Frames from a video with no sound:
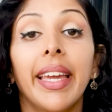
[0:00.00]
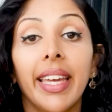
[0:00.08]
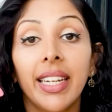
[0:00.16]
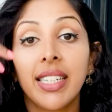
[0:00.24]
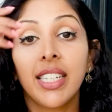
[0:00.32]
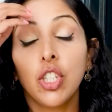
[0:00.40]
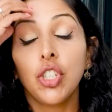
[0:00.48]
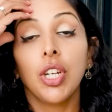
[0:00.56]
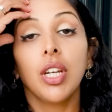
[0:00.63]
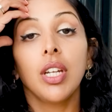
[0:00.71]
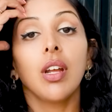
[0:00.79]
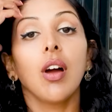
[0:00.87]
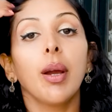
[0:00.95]
In
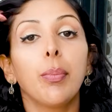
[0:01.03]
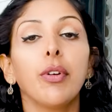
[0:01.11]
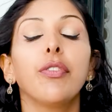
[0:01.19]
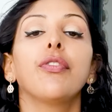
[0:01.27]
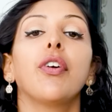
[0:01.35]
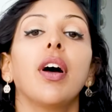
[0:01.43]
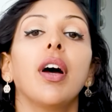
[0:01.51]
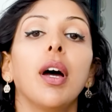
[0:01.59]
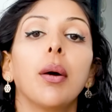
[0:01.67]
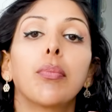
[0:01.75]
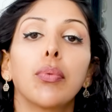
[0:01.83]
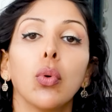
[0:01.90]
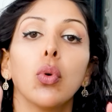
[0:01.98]
addition, I prefer
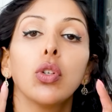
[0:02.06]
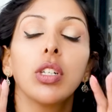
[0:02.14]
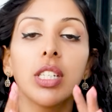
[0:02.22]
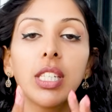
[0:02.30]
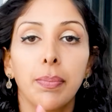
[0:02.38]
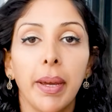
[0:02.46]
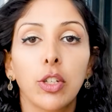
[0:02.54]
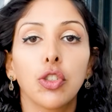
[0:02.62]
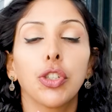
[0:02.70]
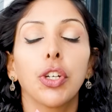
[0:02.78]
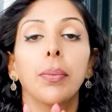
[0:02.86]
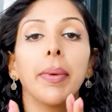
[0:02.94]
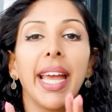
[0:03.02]
broad
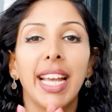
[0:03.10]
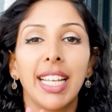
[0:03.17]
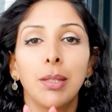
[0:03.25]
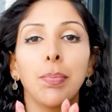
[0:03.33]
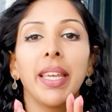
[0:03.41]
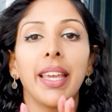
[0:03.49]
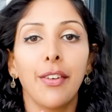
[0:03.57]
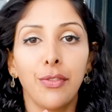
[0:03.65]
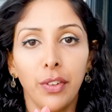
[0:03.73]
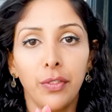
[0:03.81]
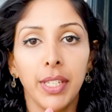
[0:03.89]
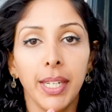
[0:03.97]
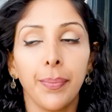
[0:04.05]
spectrum SPF
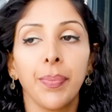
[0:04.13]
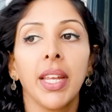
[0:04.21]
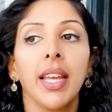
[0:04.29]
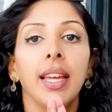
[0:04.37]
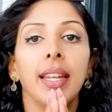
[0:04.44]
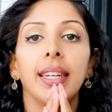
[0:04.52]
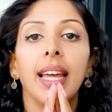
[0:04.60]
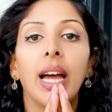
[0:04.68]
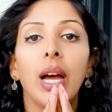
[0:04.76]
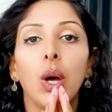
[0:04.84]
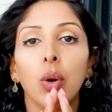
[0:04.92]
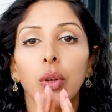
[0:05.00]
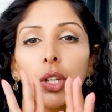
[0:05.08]
50.
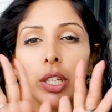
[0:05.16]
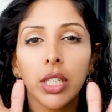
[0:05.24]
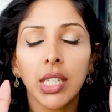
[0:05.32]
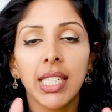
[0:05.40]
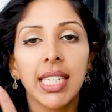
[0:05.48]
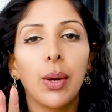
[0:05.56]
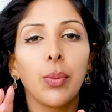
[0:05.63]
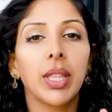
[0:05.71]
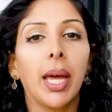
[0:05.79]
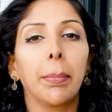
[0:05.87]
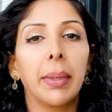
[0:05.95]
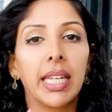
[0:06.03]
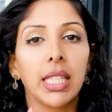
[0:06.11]
Now, you need to understand what
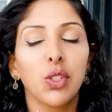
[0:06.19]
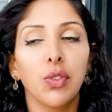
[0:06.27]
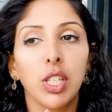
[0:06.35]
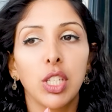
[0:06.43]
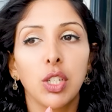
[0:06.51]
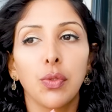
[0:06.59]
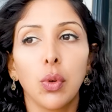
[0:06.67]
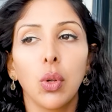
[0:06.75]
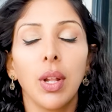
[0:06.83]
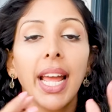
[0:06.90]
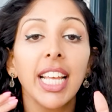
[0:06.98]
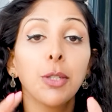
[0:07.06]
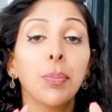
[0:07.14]
that means. First of
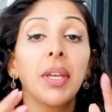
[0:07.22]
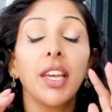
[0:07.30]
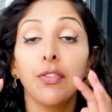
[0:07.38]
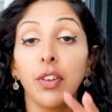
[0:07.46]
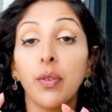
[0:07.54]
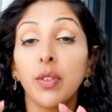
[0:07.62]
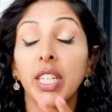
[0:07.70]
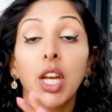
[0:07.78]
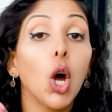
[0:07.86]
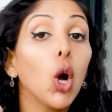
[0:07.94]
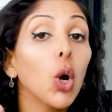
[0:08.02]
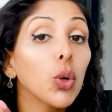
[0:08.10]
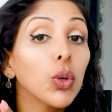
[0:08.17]
all, SPF 50
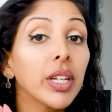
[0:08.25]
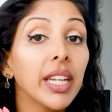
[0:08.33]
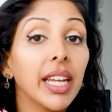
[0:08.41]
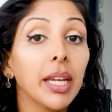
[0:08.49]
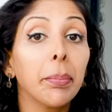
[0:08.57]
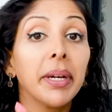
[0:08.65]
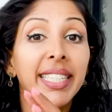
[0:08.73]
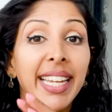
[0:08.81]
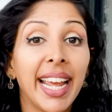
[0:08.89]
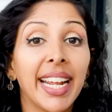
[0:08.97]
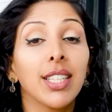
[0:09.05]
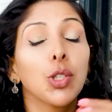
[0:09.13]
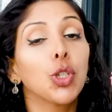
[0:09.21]
only
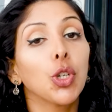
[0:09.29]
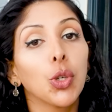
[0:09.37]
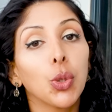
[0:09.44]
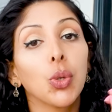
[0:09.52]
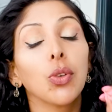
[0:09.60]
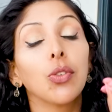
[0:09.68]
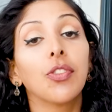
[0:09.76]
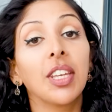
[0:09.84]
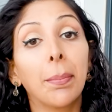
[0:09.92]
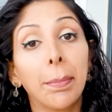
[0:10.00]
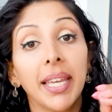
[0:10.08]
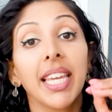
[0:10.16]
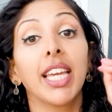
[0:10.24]
pertains to
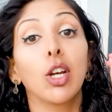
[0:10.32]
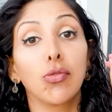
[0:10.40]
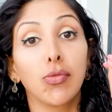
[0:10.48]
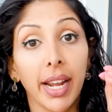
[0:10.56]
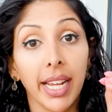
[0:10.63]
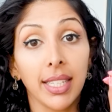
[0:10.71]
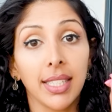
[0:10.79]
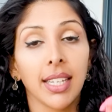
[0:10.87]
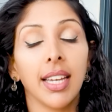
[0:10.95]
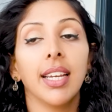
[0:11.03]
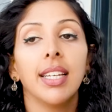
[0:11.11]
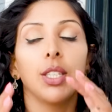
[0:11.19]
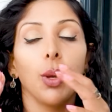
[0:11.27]
UVB rays.
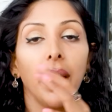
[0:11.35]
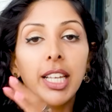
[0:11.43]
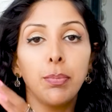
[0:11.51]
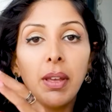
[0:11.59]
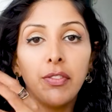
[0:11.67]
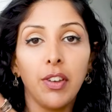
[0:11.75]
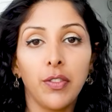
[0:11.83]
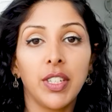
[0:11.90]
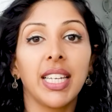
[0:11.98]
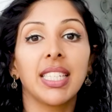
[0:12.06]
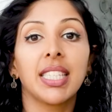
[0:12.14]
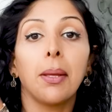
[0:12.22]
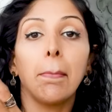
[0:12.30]
So SPF
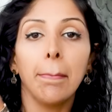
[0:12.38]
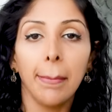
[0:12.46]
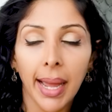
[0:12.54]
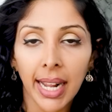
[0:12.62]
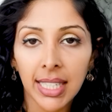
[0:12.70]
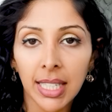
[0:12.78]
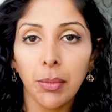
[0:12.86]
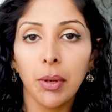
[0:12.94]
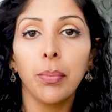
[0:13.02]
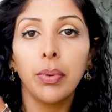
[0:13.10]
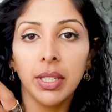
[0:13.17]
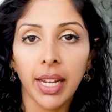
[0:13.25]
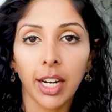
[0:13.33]
50 is the
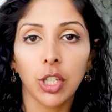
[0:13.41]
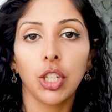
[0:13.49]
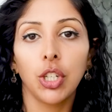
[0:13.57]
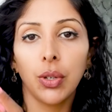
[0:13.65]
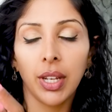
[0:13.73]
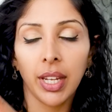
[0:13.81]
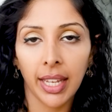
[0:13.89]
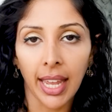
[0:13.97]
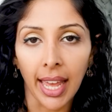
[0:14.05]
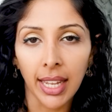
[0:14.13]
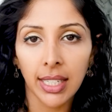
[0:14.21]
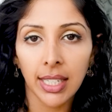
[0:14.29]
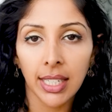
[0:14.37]
maximum protection you can get